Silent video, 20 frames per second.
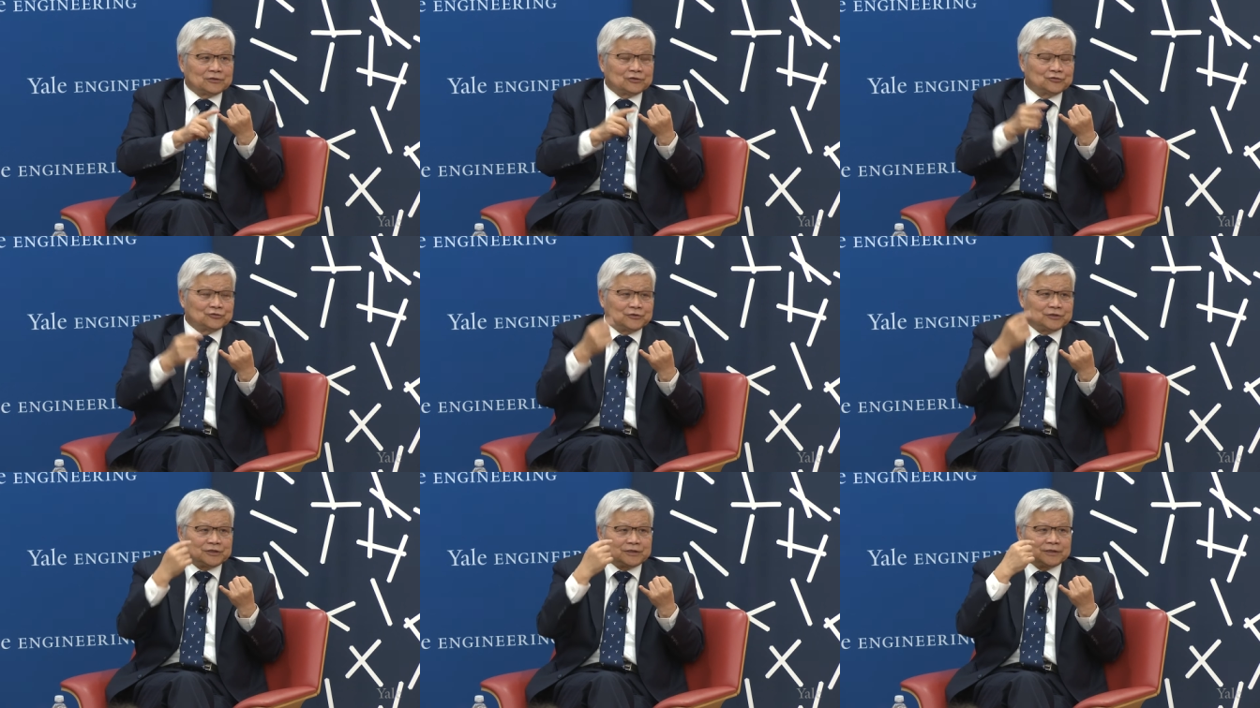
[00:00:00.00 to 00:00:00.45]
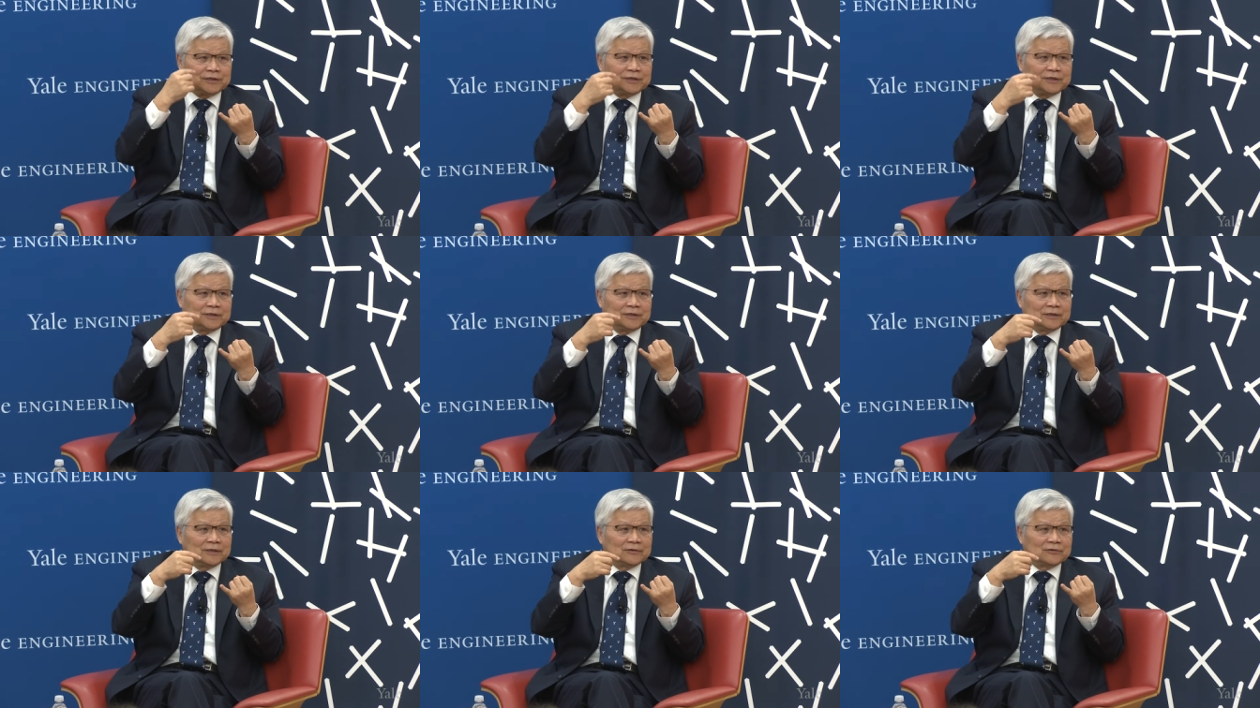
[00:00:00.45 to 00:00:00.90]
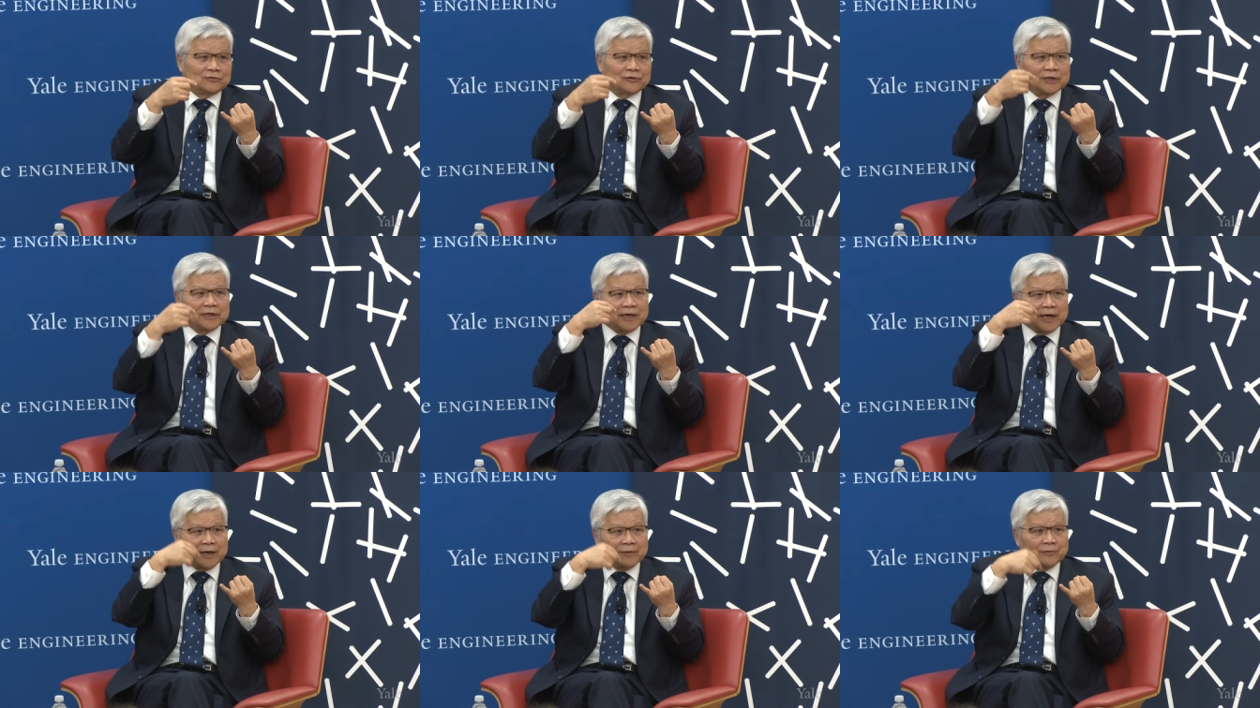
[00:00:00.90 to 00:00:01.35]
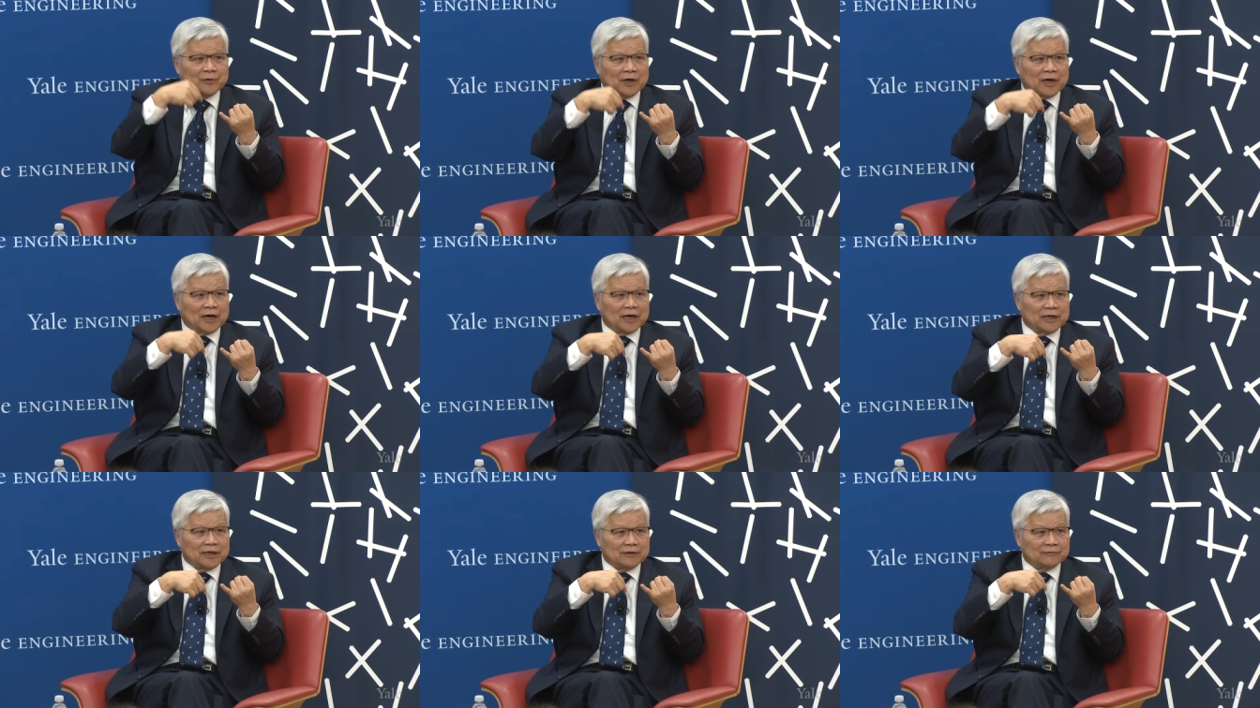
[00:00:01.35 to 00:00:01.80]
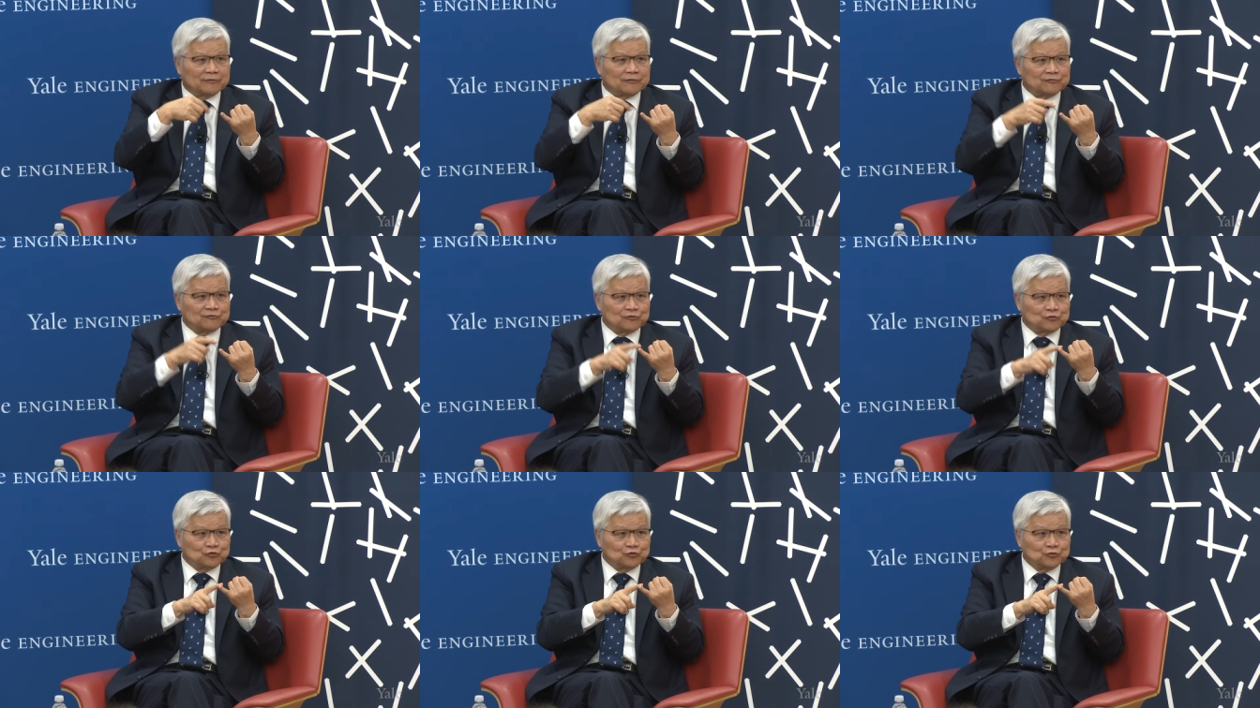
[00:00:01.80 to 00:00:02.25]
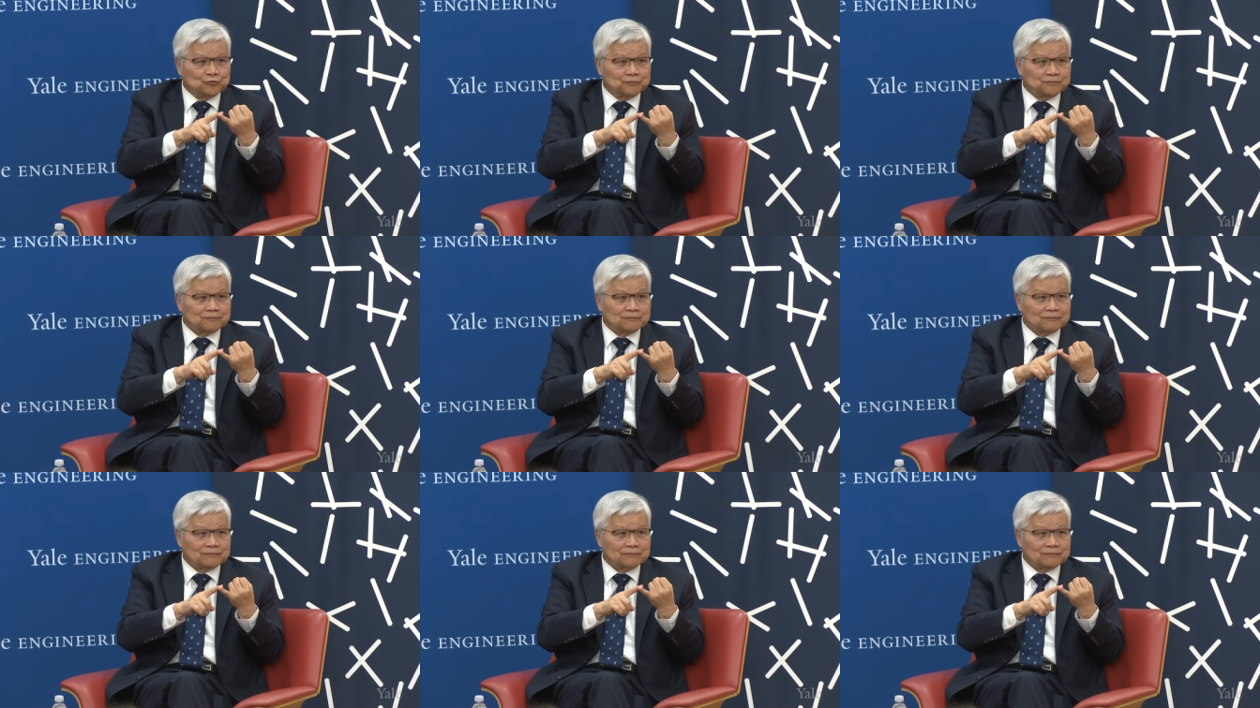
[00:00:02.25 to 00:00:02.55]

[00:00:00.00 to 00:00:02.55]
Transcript: to see when I, I have a flu.